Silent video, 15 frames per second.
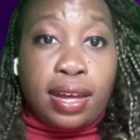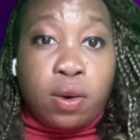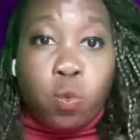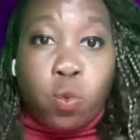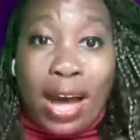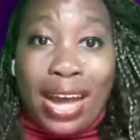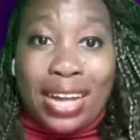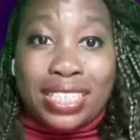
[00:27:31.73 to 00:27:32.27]

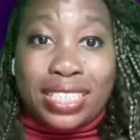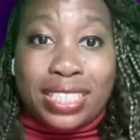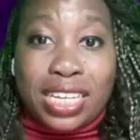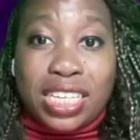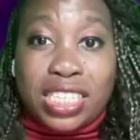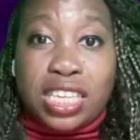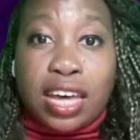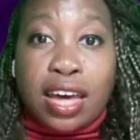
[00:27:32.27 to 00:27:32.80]
watch
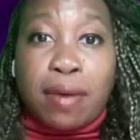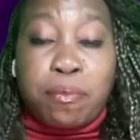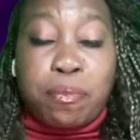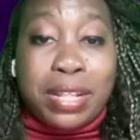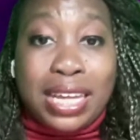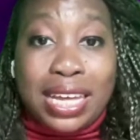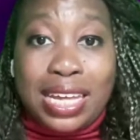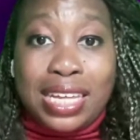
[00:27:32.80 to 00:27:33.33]
this,
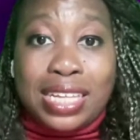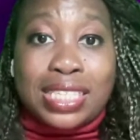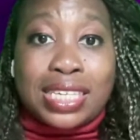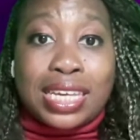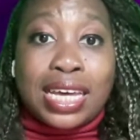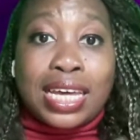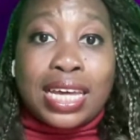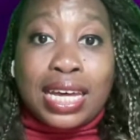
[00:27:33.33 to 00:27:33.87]
please
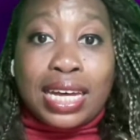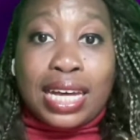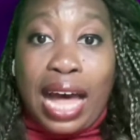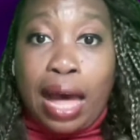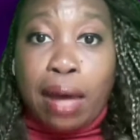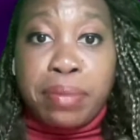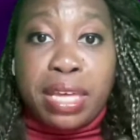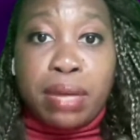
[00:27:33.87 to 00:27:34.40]

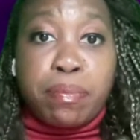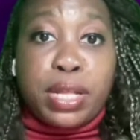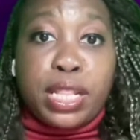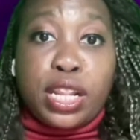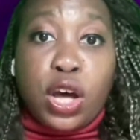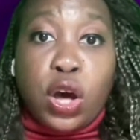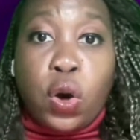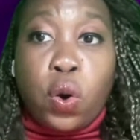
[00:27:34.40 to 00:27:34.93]
comment
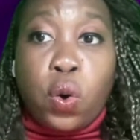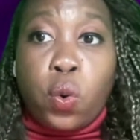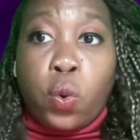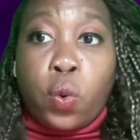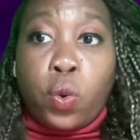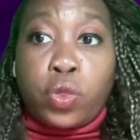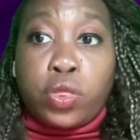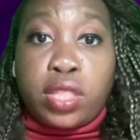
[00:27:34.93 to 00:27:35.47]

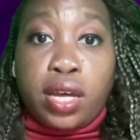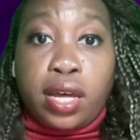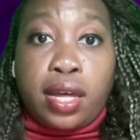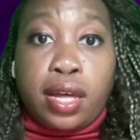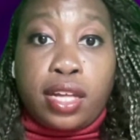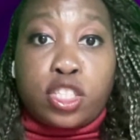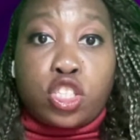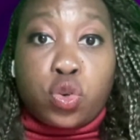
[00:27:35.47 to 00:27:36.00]
below
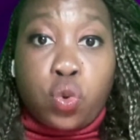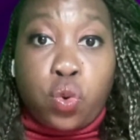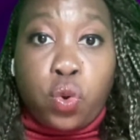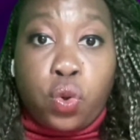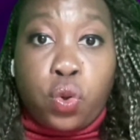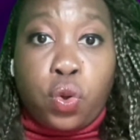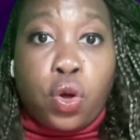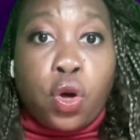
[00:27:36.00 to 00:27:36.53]
the
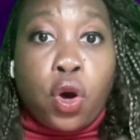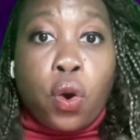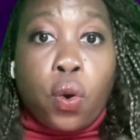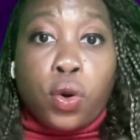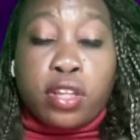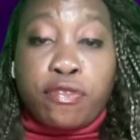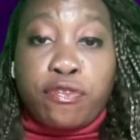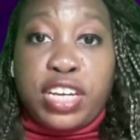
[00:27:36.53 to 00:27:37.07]
tool
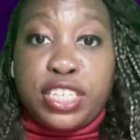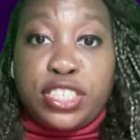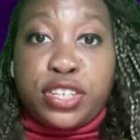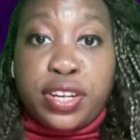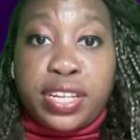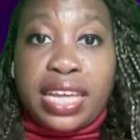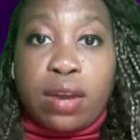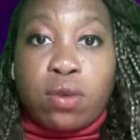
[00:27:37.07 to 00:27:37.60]
or the
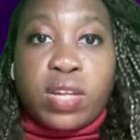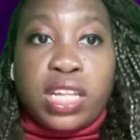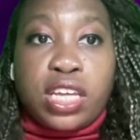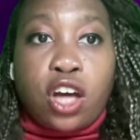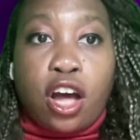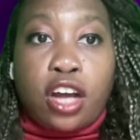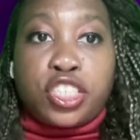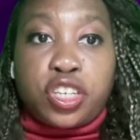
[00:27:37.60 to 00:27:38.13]
feature that
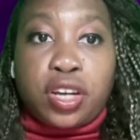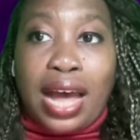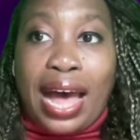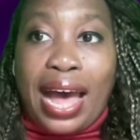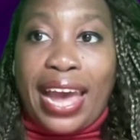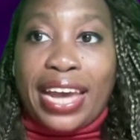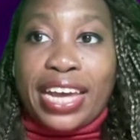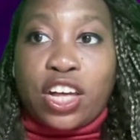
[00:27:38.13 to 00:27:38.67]
really caught your
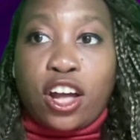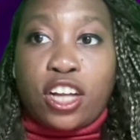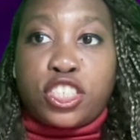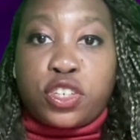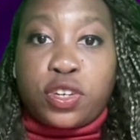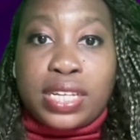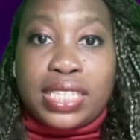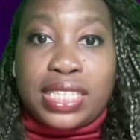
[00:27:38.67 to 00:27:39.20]
eye and
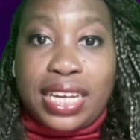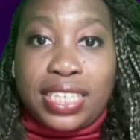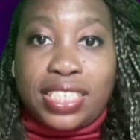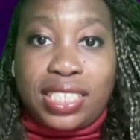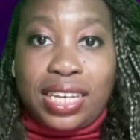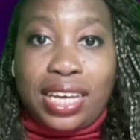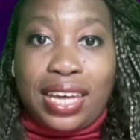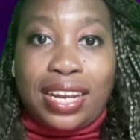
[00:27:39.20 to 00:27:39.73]
caught your
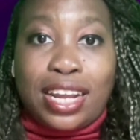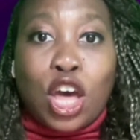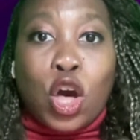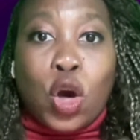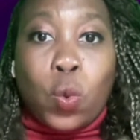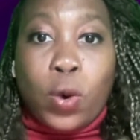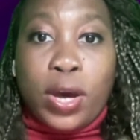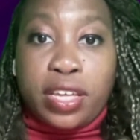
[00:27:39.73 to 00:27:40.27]
attention,
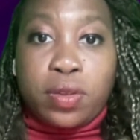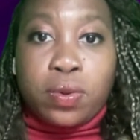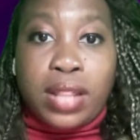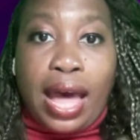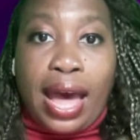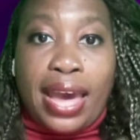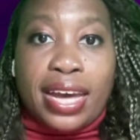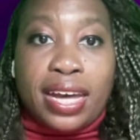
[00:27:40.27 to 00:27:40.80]
what you
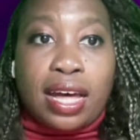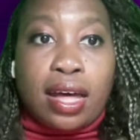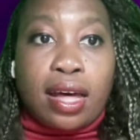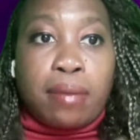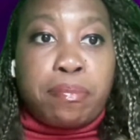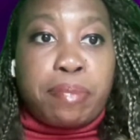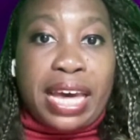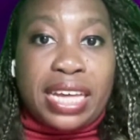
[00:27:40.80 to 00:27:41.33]
like
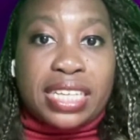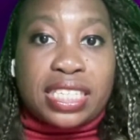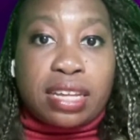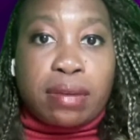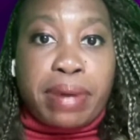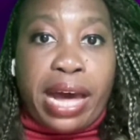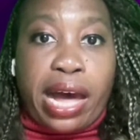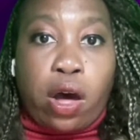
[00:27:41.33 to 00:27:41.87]
best
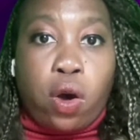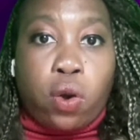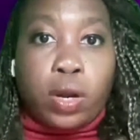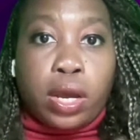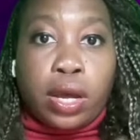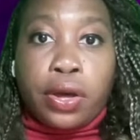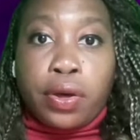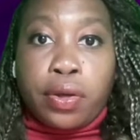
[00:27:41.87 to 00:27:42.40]
about
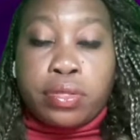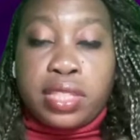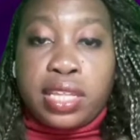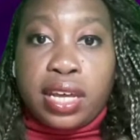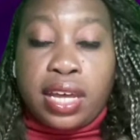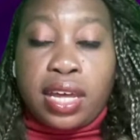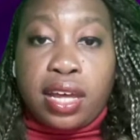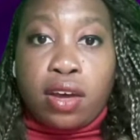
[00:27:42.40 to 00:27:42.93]

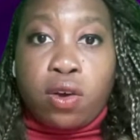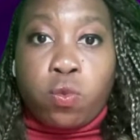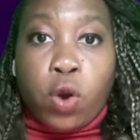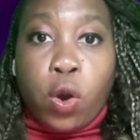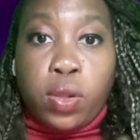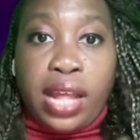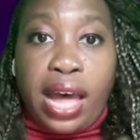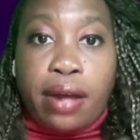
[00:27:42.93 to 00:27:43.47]
the
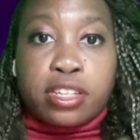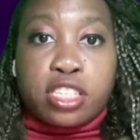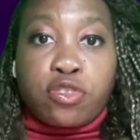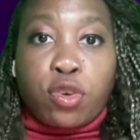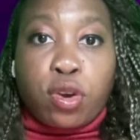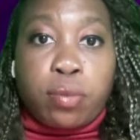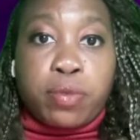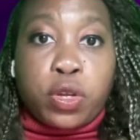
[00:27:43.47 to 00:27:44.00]

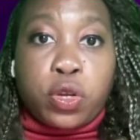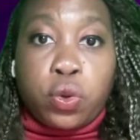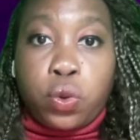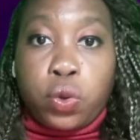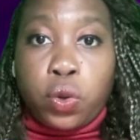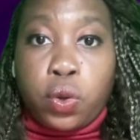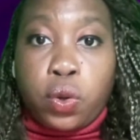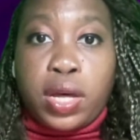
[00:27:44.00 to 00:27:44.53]
rollouts from
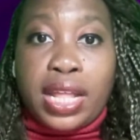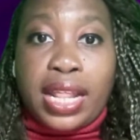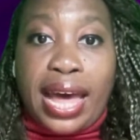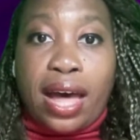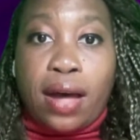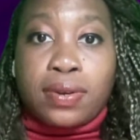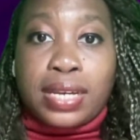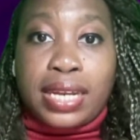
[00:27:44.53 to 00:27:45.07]
Google
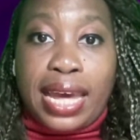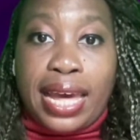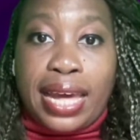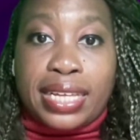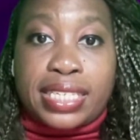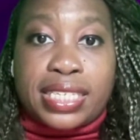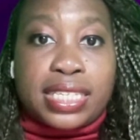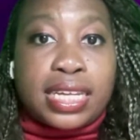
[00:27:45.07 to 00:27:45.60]
Cloud
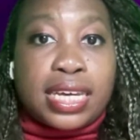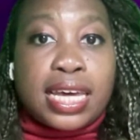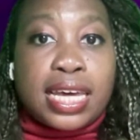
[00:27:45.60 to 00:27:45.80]
Next